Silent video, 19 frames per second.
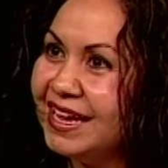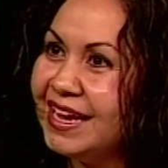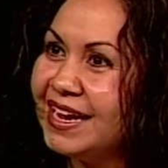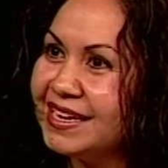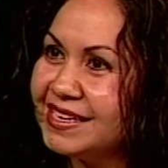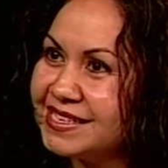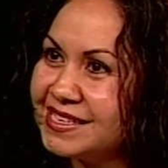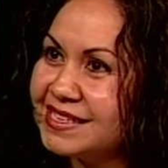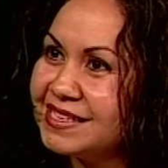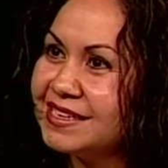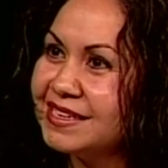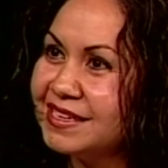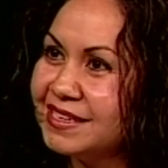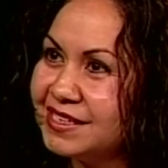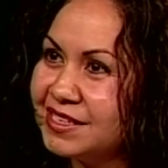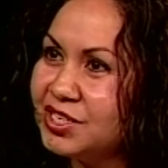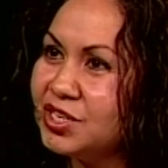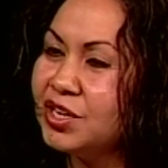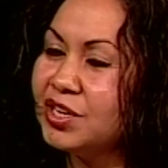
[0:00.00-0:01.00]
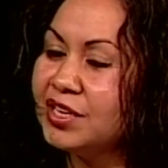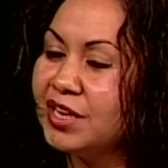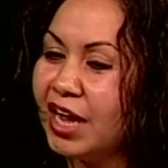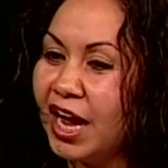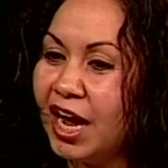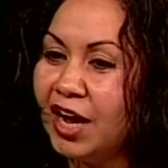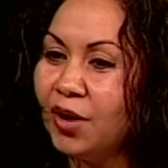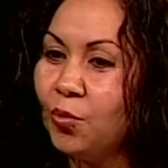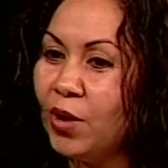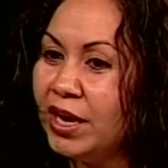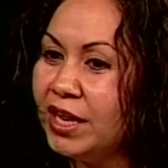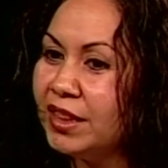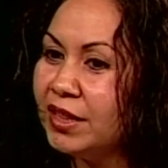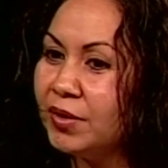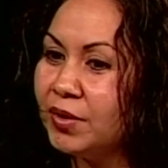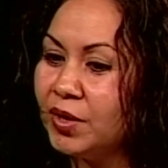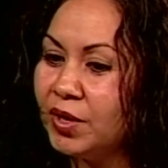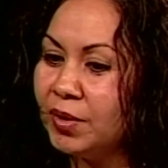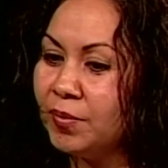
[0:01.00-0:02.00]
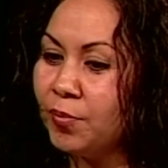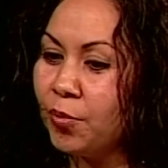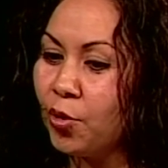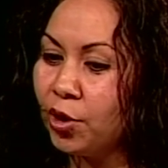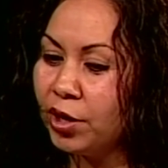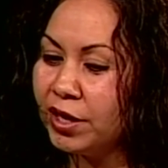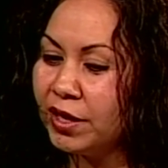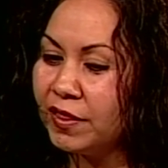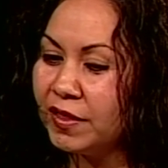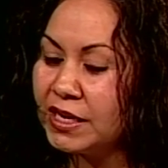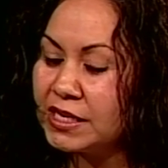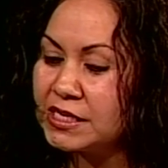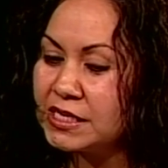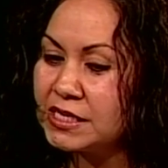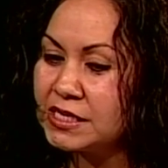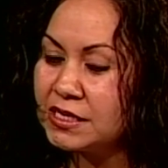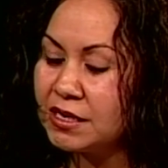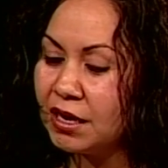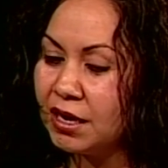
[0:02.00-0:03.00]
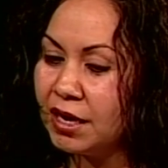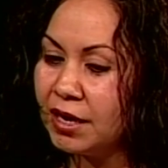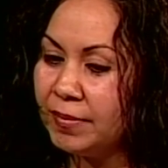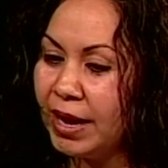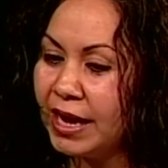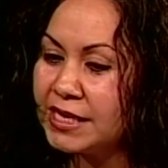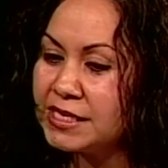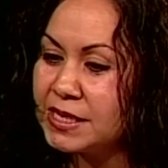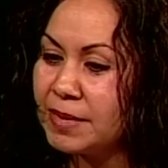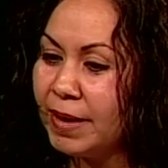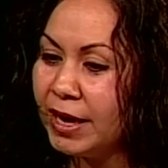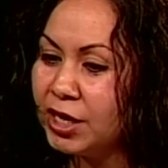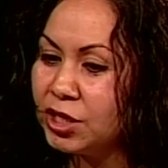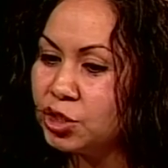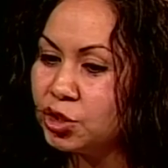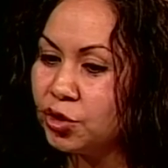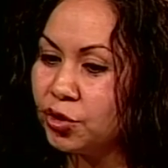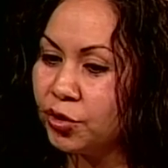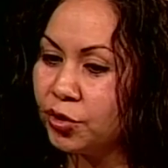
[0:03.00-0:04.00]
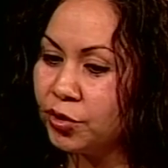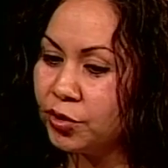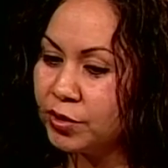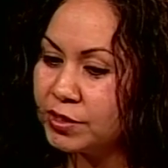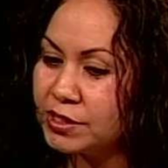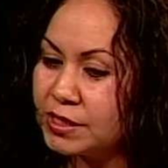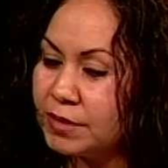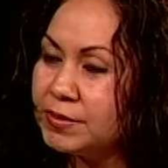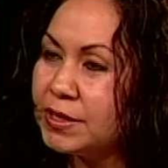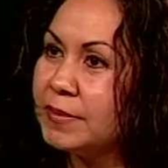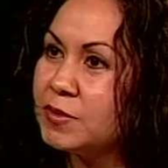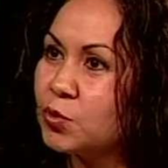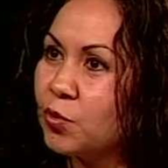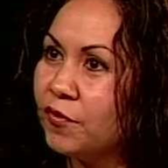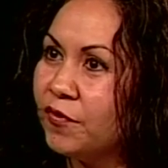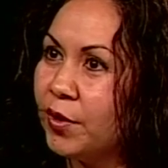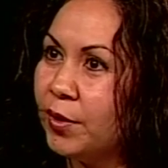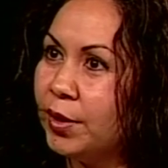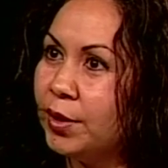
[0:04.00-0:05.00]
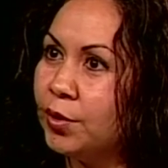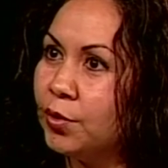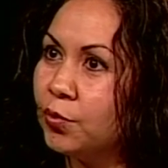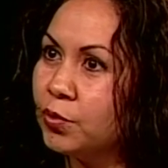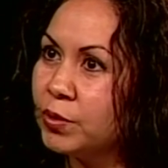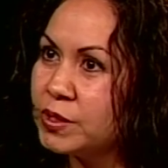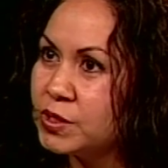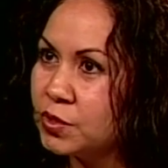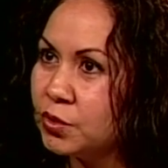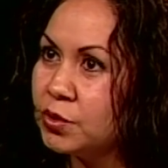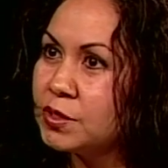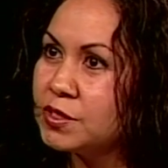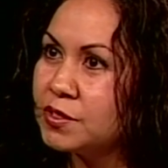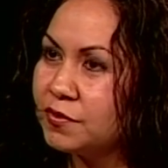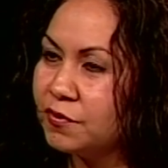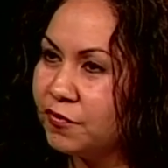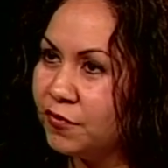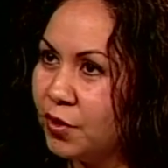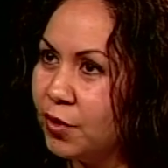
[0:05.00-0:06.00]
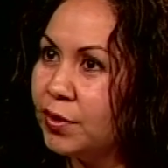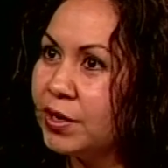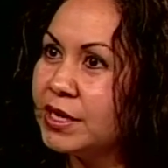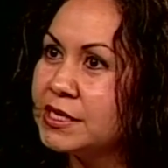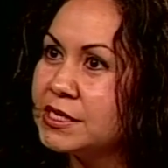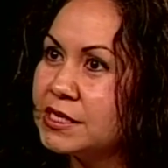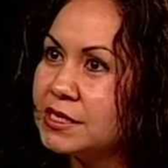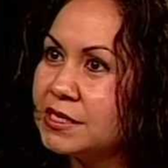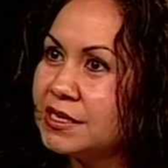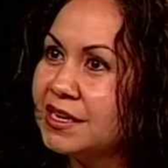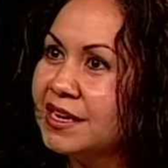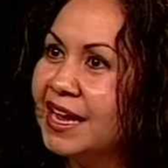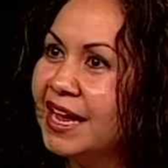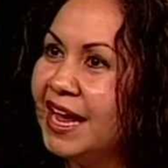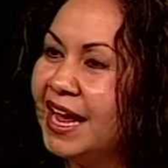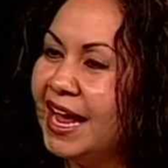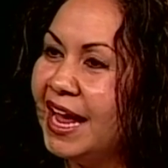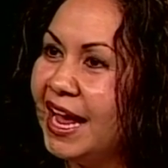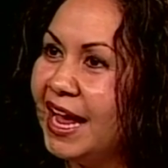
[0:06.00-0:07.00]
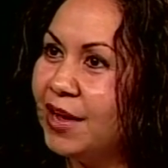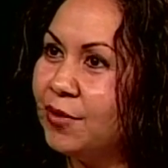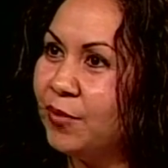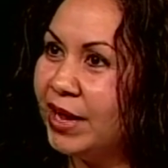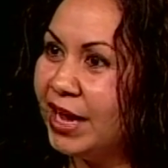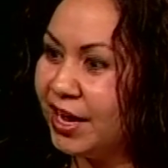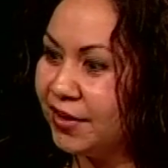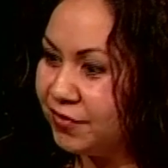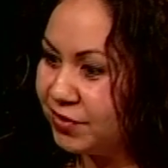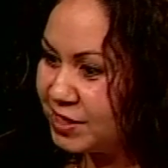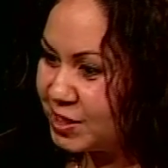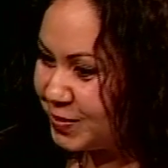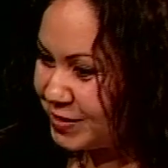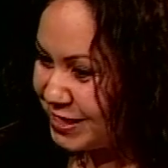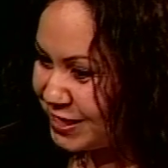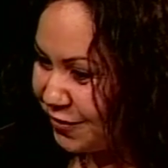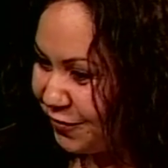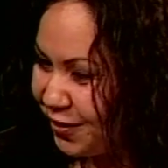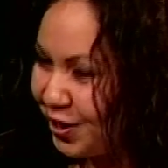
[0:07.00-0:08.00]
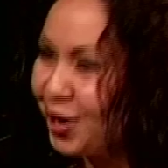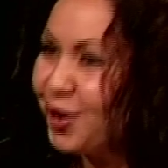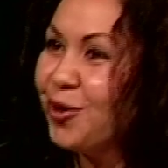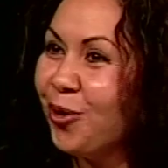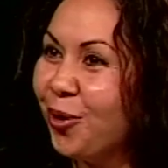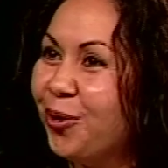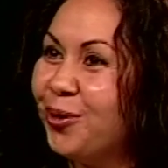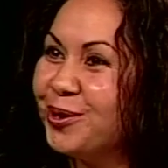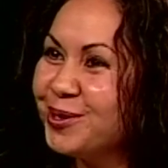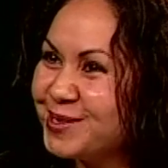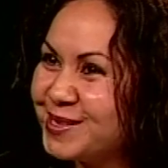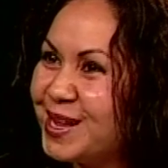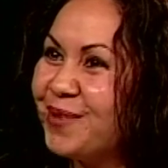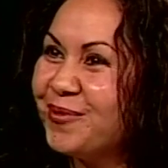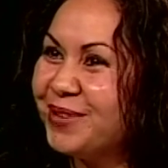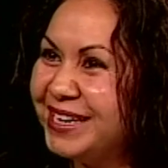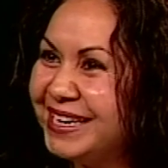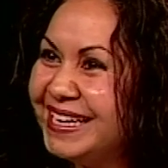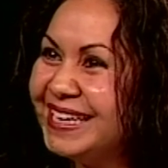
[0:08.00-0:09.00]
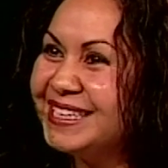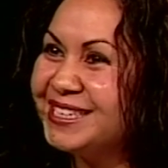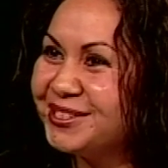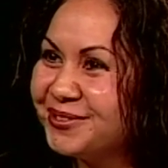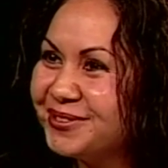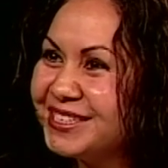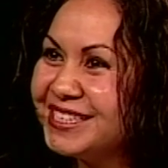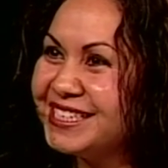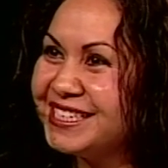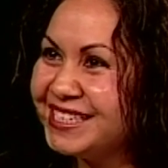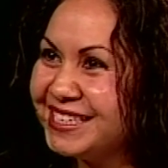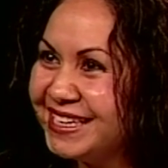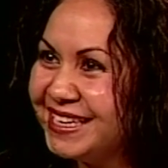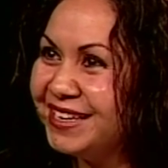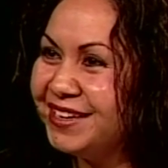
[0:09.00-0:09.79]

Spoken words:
Yes. one of the important things is, as a manager, sometimes we're very results focused, and we have specific goals that we need to achieve.